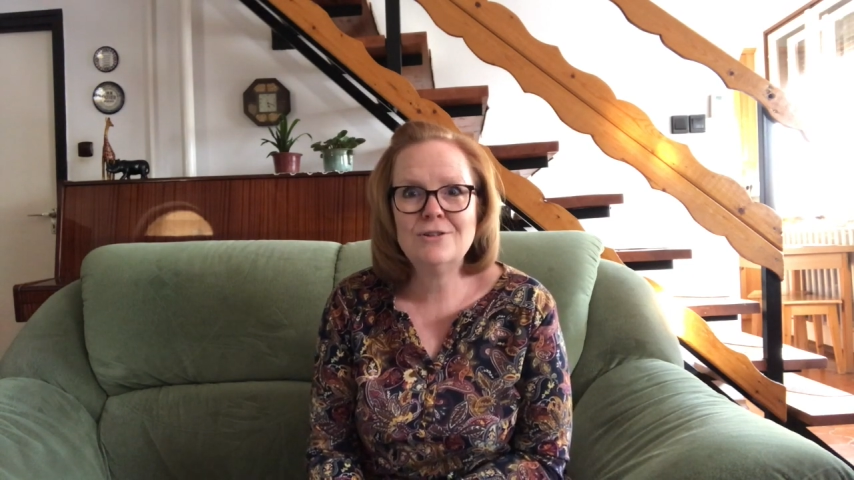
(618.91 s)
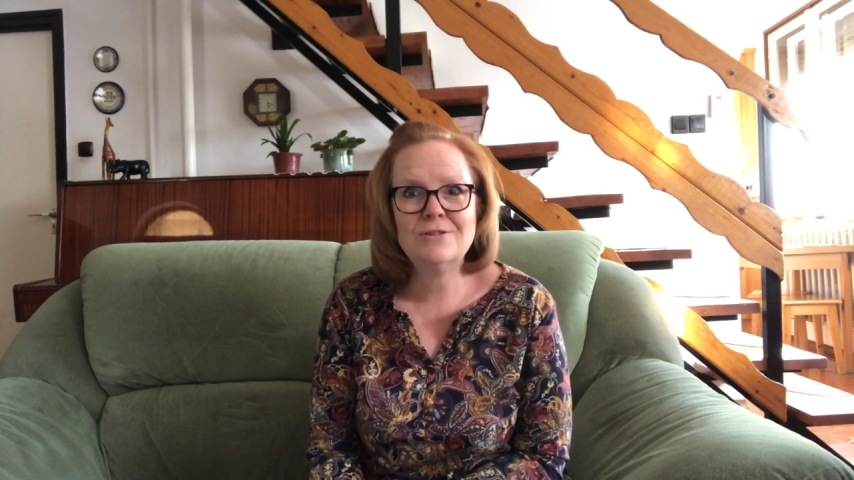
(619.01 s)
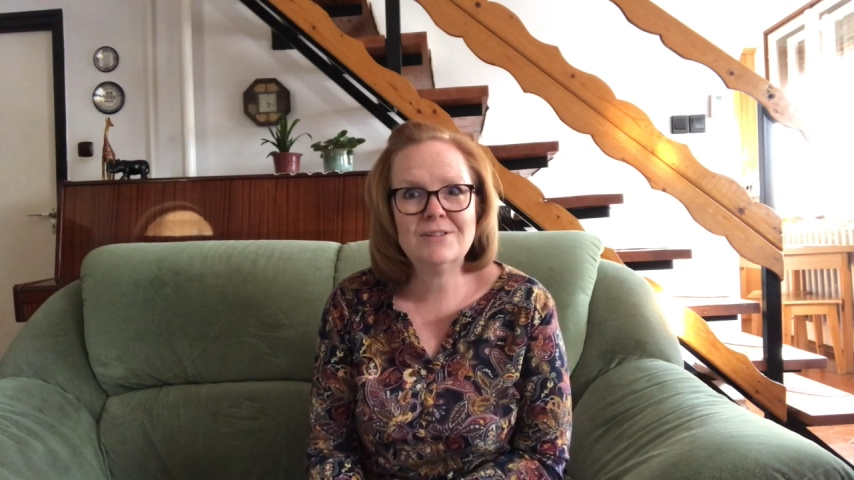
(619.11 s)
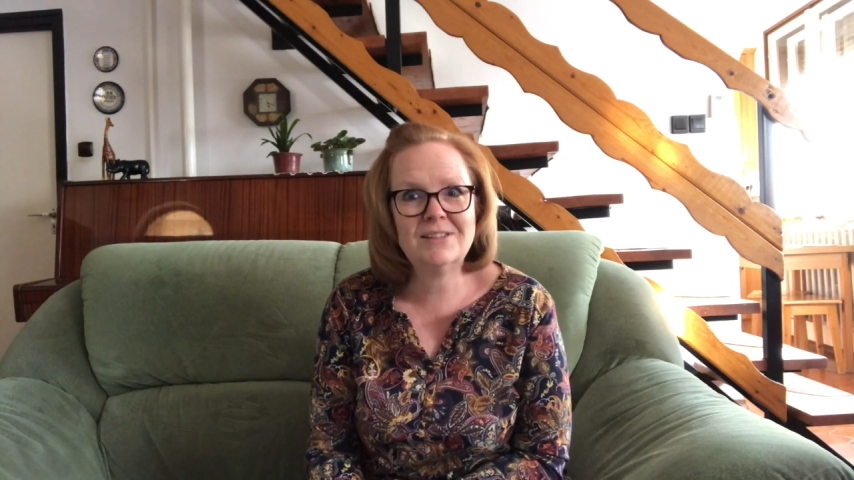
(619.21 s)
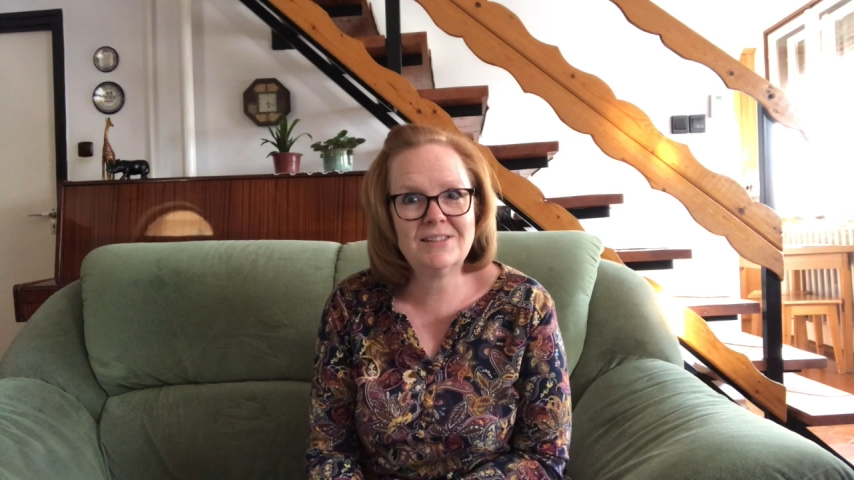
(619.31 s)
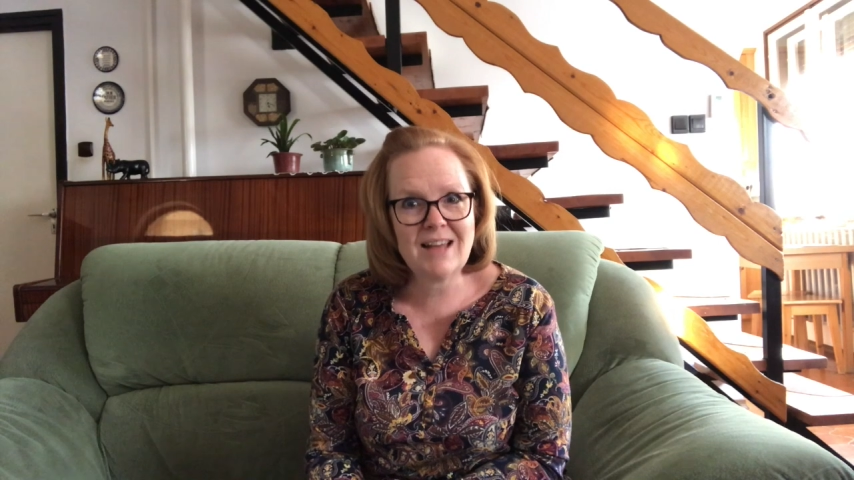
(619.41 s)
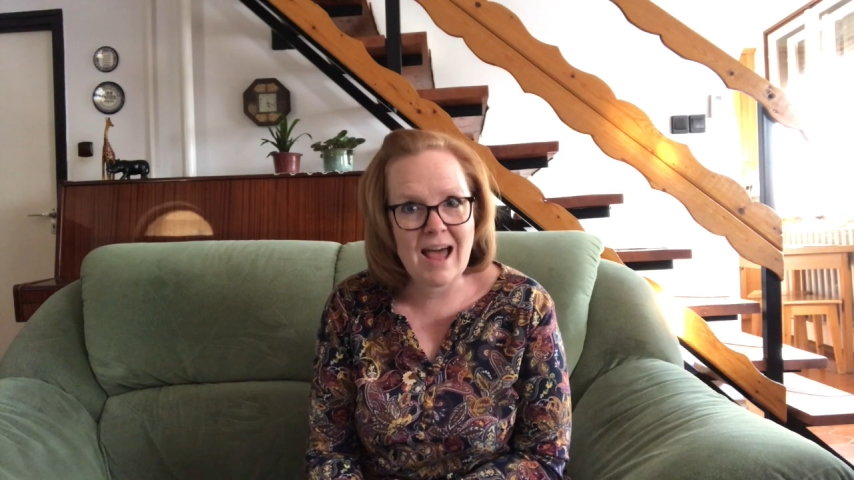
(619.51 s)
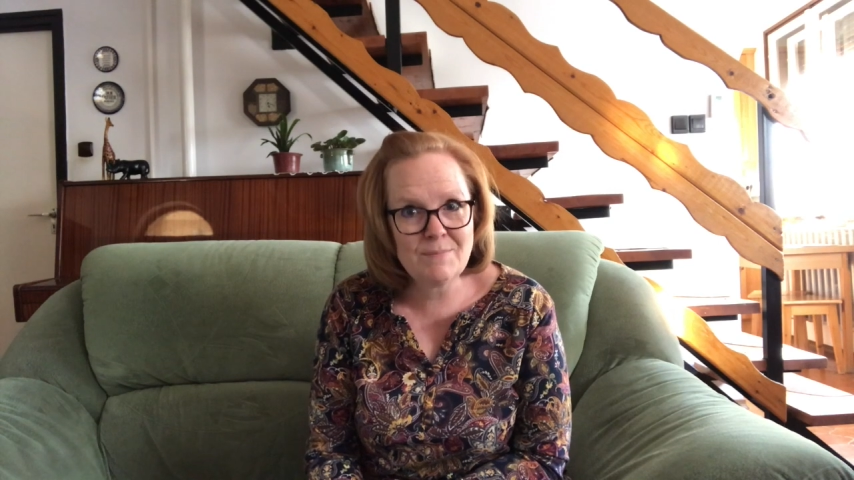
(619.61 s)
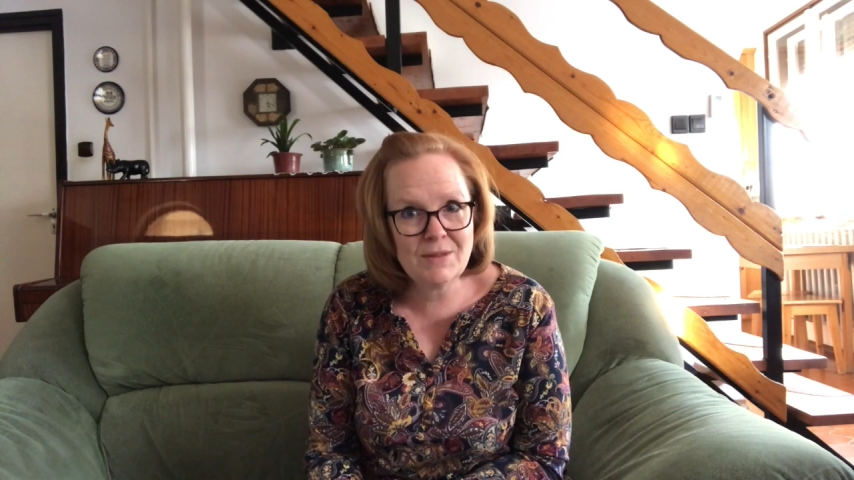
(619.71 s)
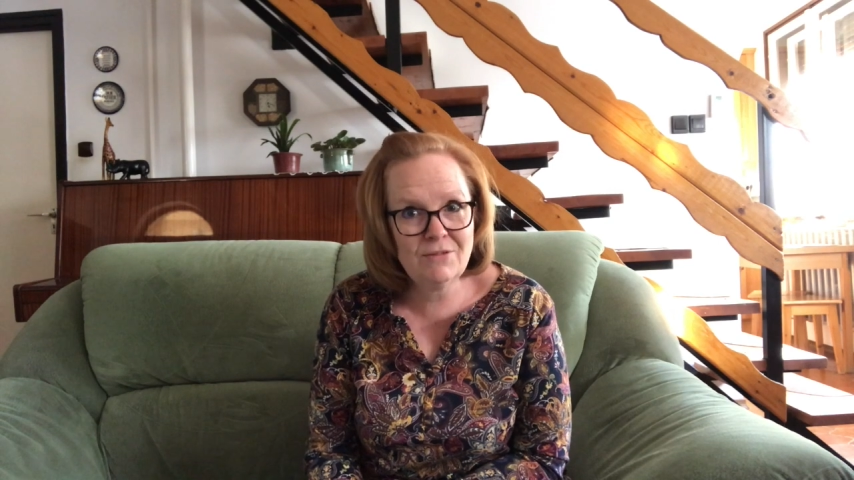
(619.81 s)

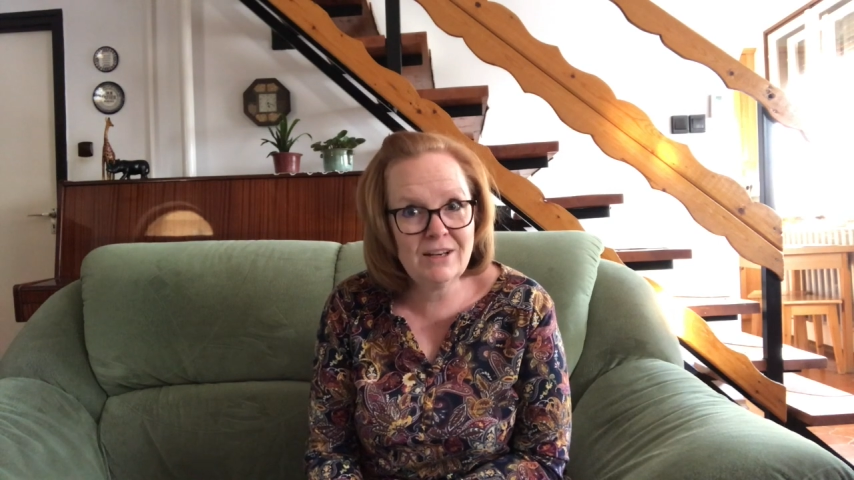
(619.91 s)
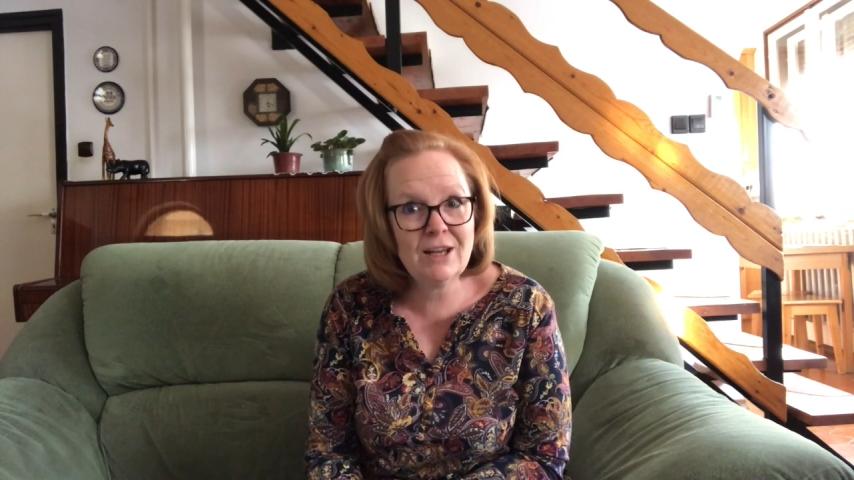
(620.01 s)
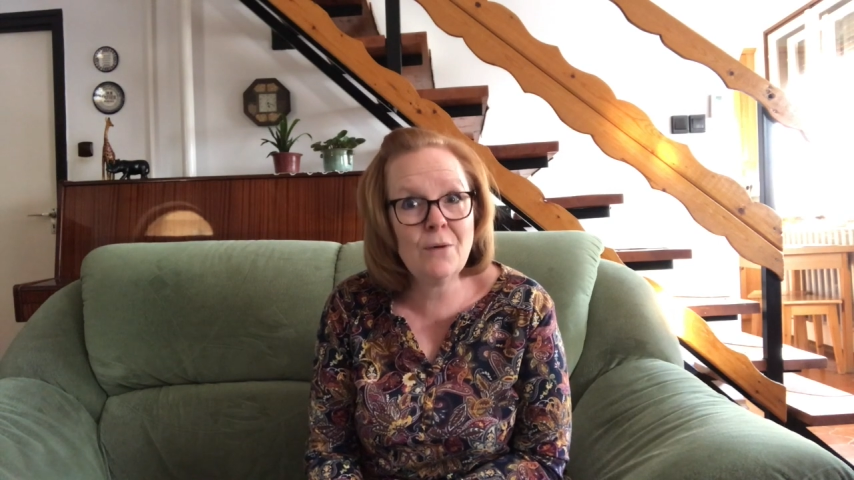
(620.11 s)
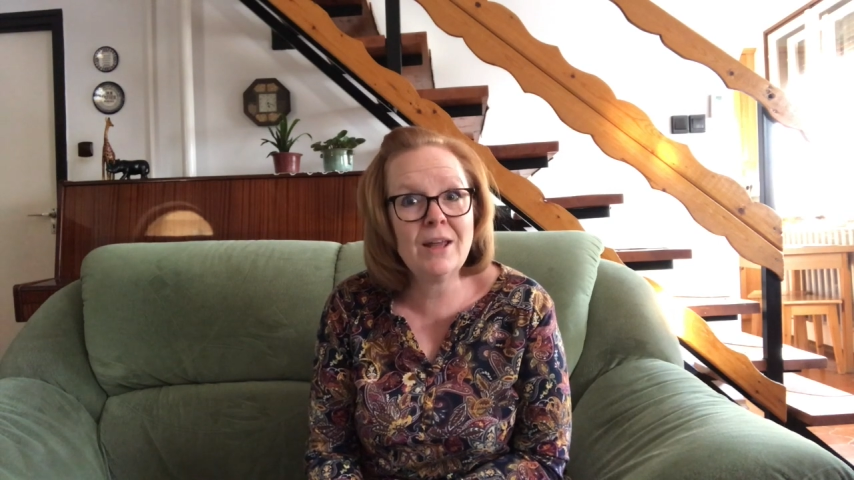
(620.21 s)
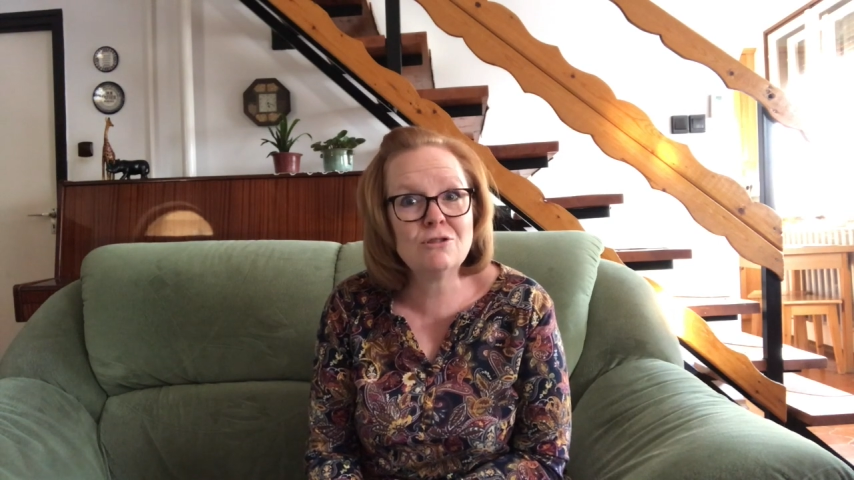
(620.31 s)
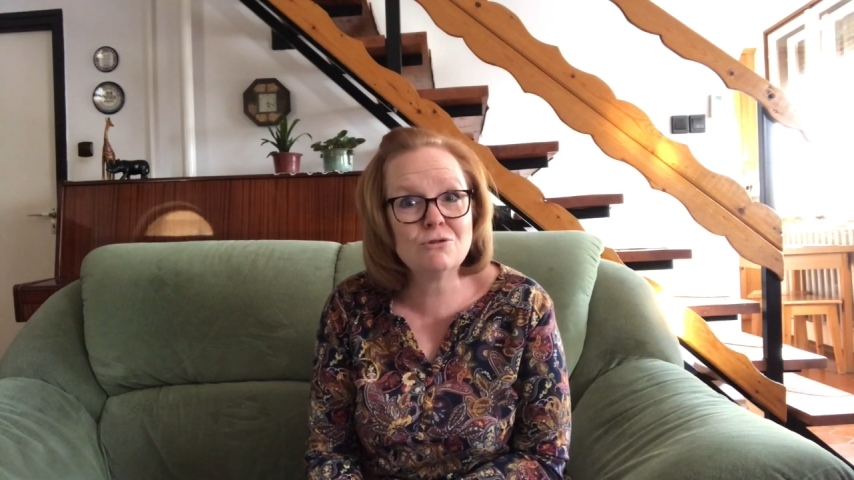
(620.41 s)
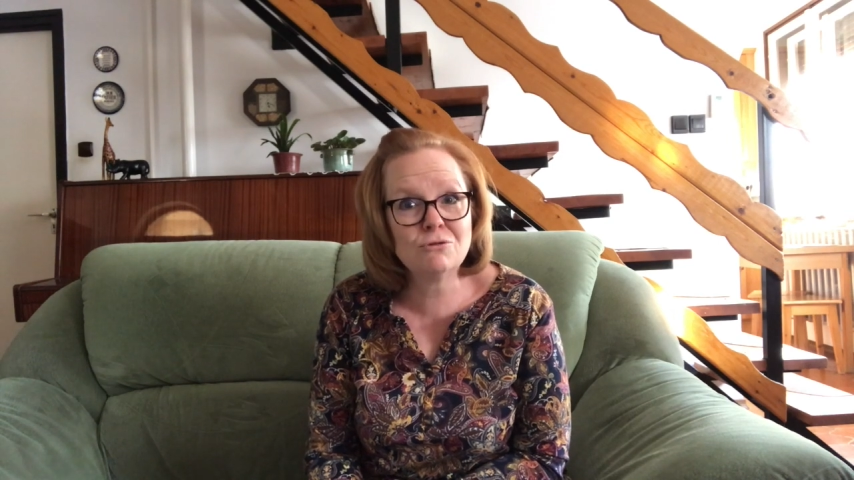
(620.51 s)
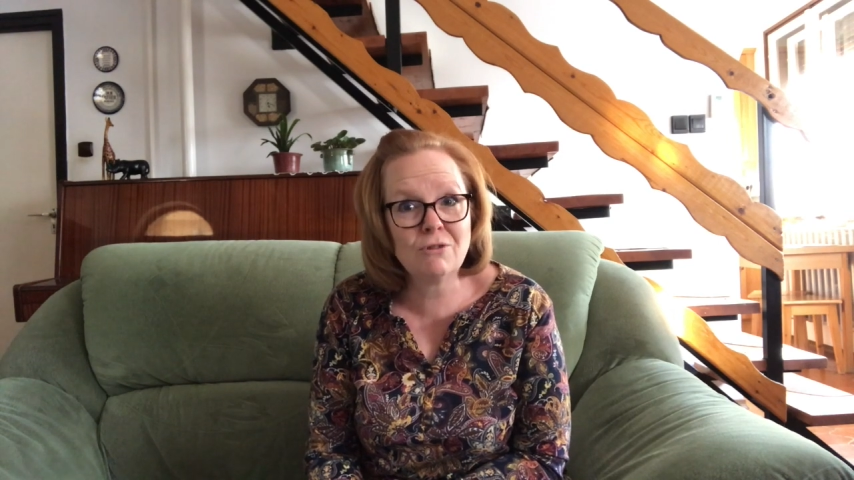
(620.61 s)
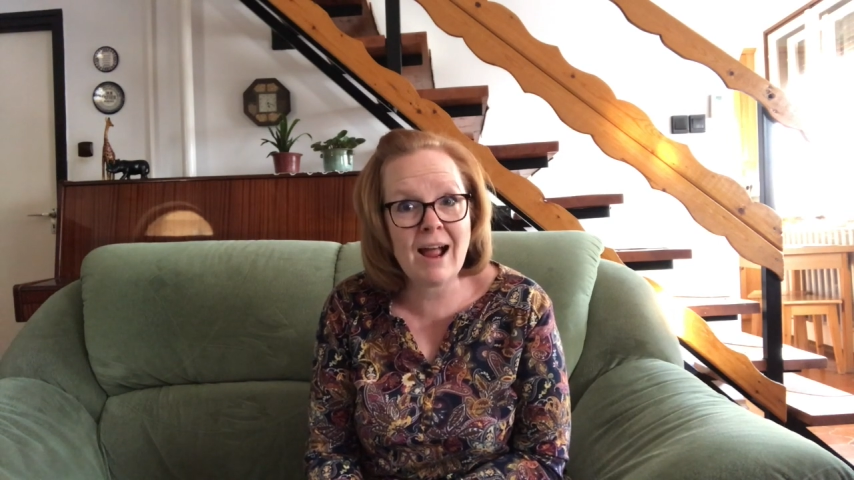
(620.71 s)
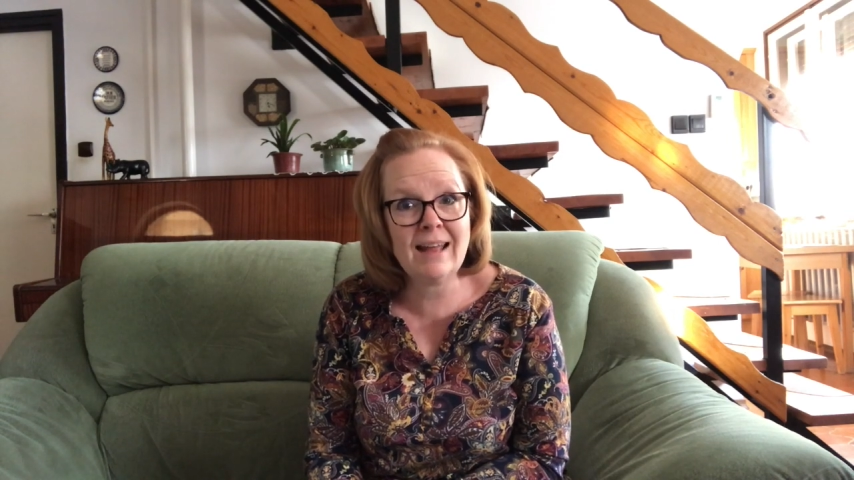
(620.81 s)
Stop the video and
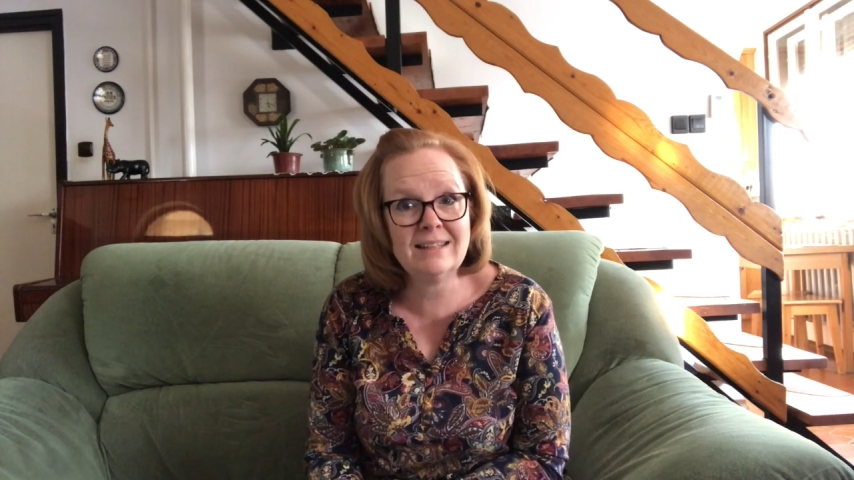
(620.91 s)
try